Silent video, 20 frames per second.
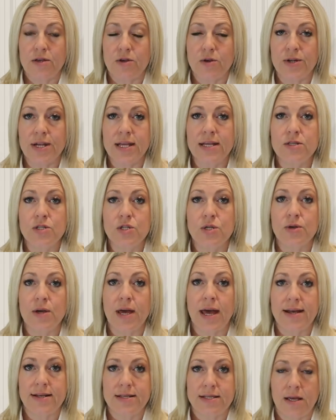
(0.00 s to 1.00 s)
you need to
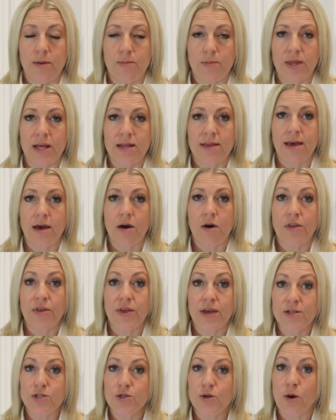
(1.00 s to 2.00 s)
accept that there are
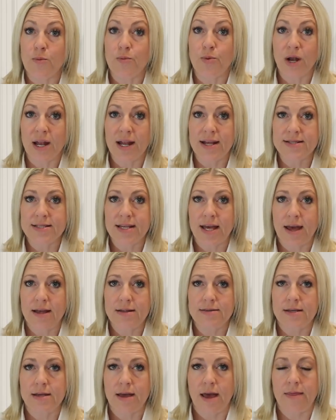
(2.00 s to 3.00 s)
things you are brilliant at